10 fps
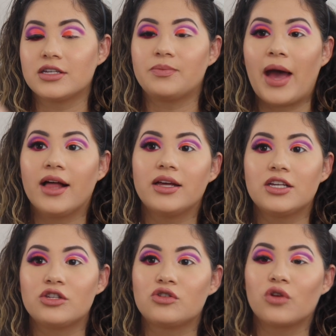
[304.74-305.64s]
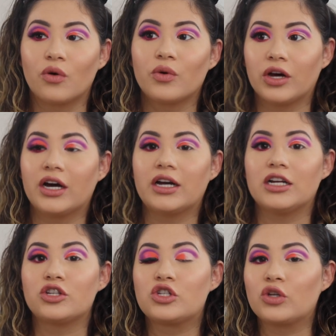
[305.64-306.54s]
this palette is so good
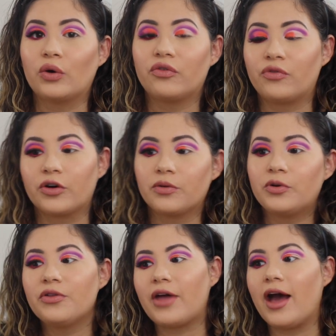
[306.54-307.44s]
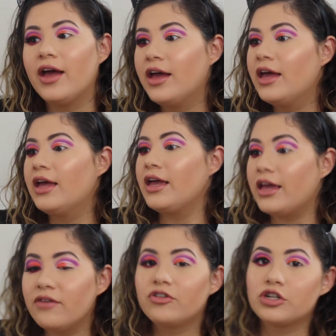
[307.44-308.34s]
and so affordable that
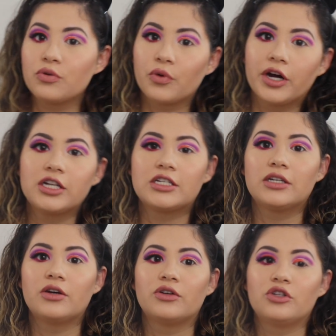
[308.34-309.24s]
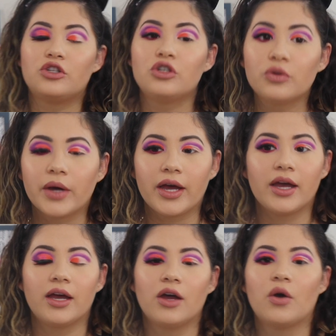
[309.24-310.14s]
if she were to do
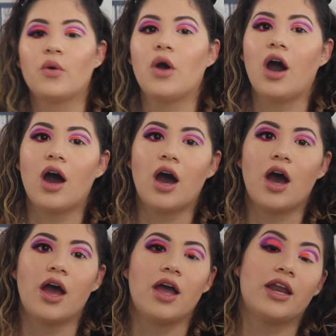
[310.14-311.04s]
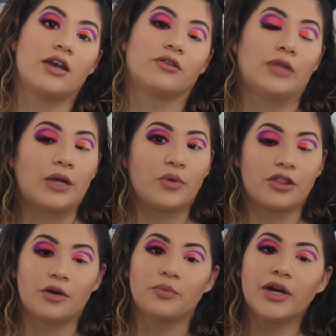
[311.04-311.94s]
it and like
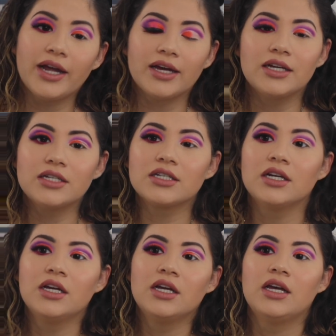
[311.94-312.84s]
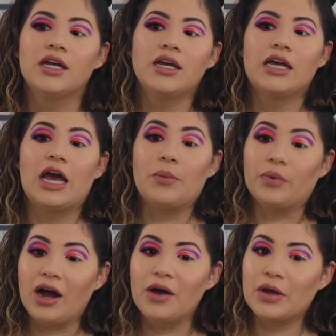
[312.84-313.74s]
with her brand, it
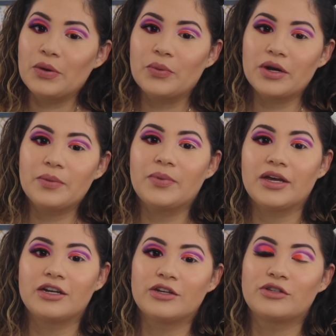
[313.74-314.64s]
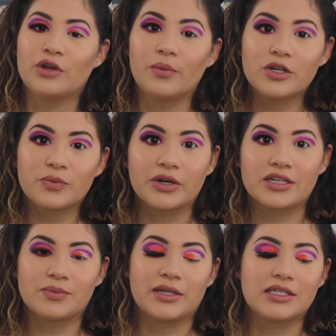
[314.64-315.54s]
probably would have been so much more
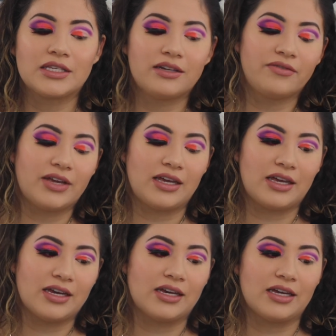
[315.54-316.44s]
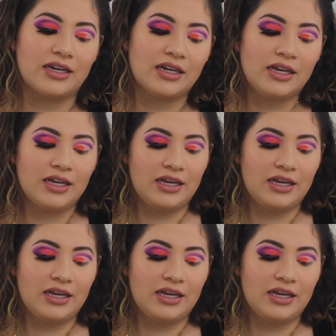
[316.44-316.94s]
expensive, and